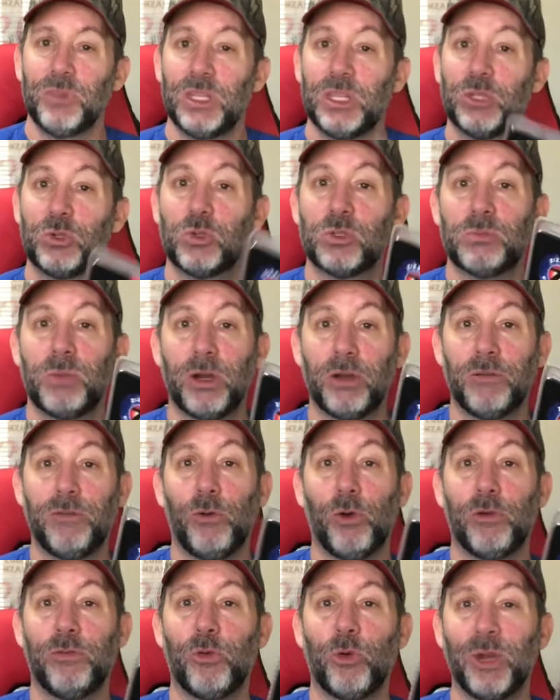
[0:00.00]
This was marked
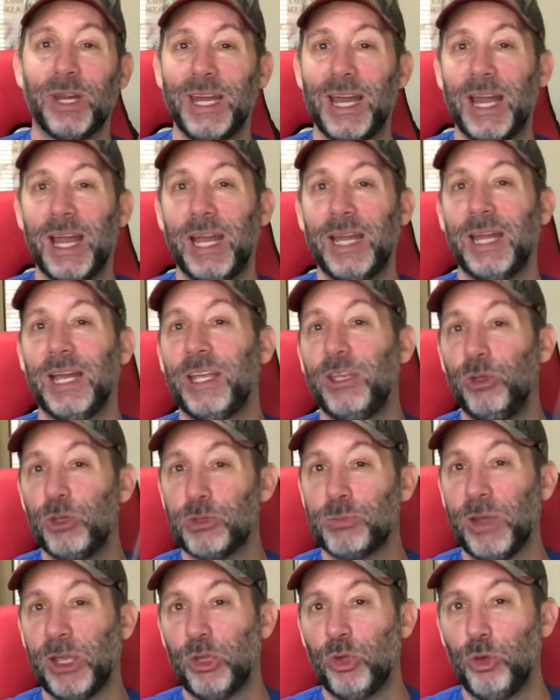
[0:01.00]
449. I
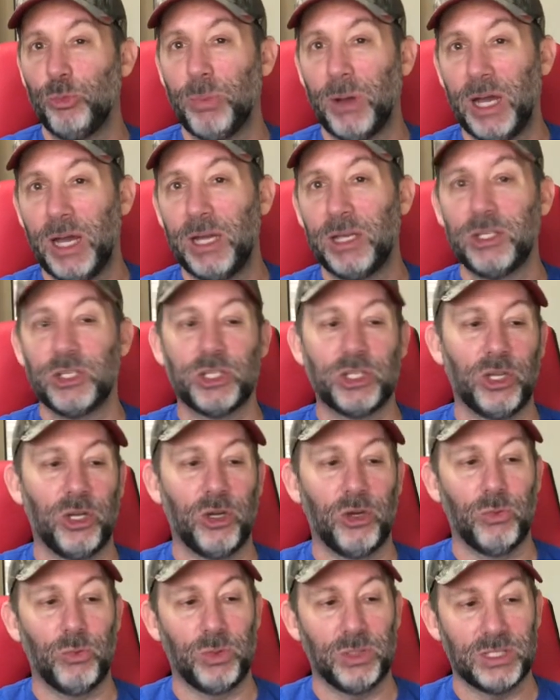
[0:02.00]
used my coupon,
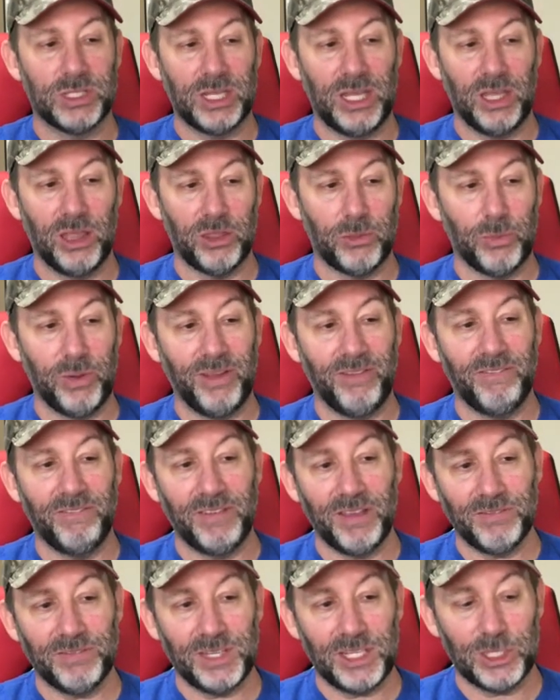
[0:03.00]
so we'll say
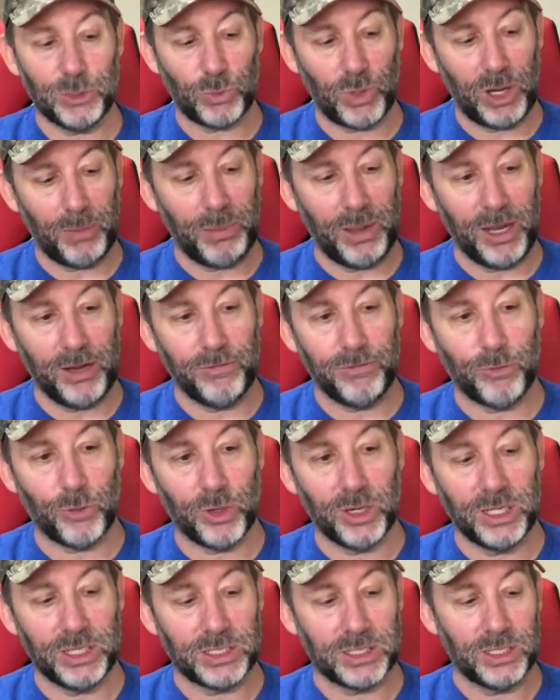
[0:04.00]
350 is what I paid
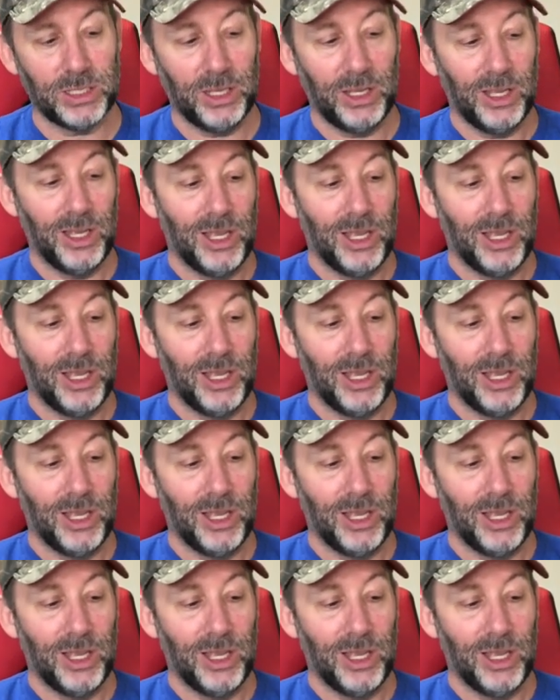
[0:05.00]
for it.